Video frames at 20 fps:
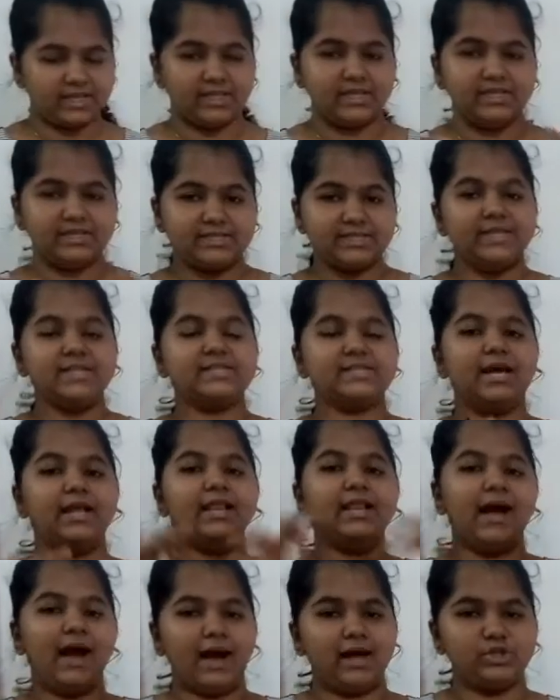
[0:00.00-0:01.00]
it's a
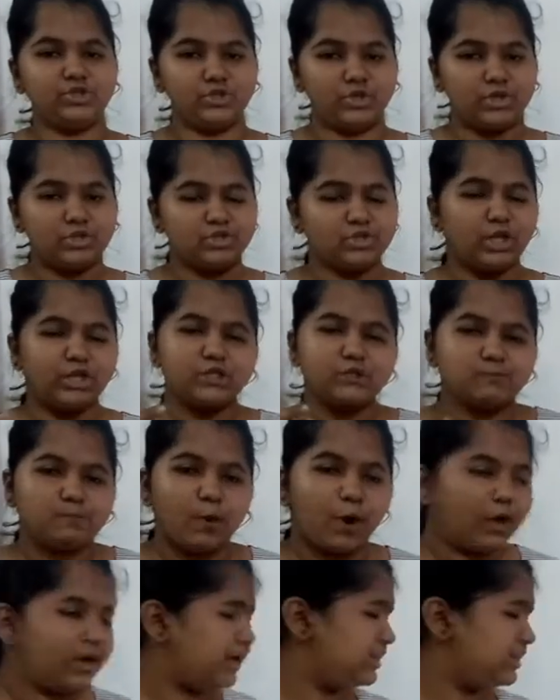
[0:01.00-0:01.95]
large, it's not small